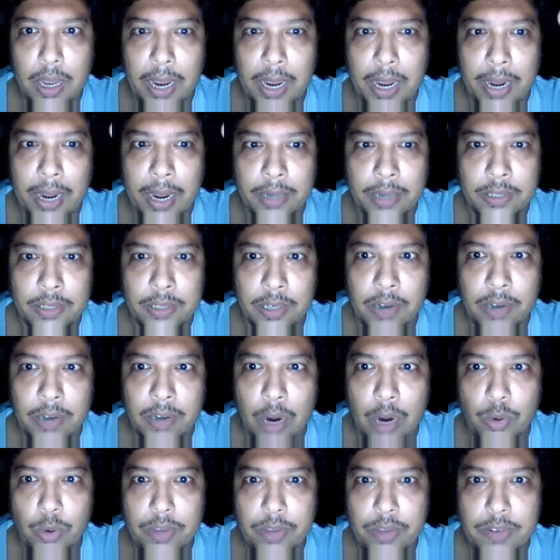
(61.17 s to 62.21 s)
and the
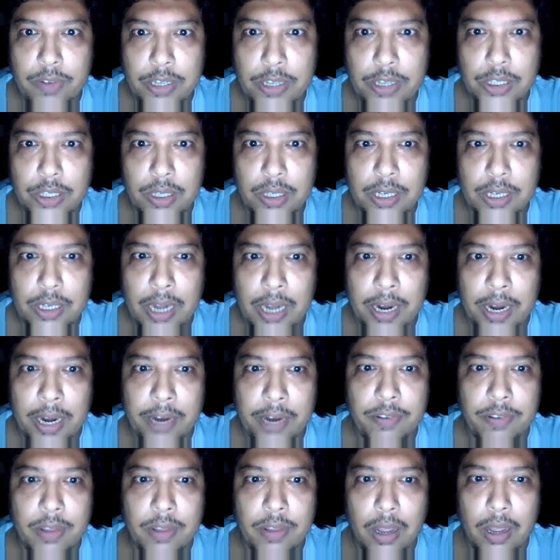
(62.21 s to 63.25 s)
ground station
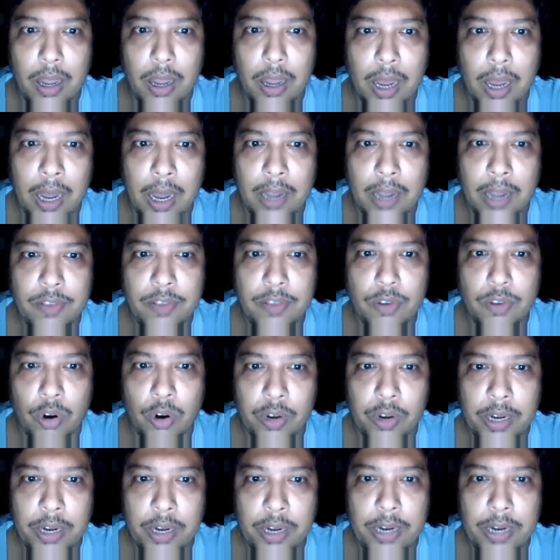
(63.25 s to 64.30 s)
connects us or
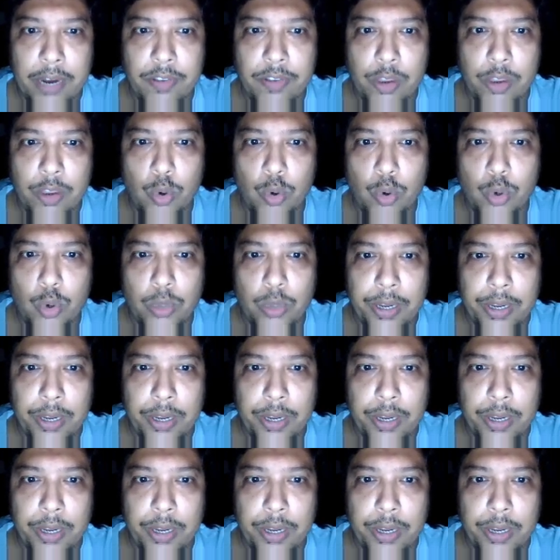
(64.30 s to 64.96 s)
connects you to the